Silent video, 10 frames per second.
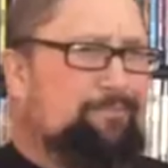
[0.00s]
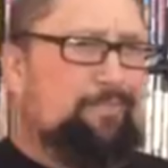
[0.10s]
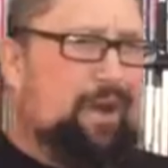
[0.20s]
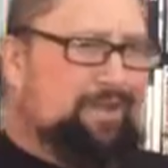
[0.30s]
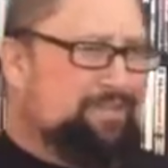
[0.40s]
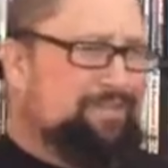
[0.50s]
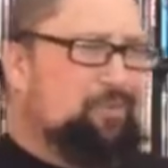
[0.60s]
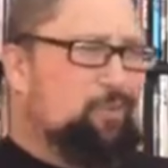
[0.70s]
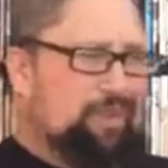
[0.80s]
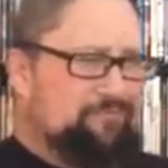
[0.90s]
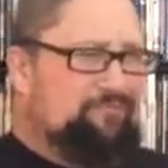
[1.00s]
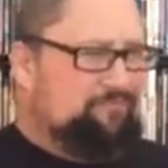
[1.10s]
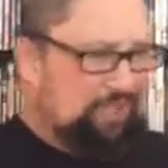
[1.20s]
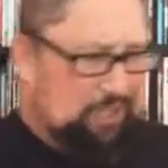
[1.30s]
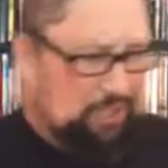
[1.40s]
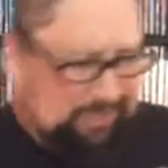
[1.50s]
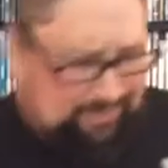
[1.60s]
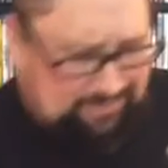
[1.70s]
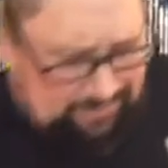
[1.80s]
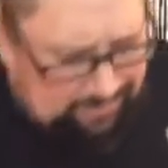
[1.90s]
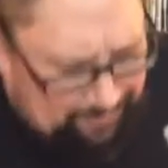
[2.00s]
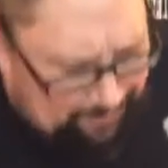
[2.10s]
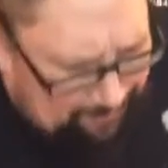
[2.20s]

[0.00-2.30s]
Boxes don't have feelings.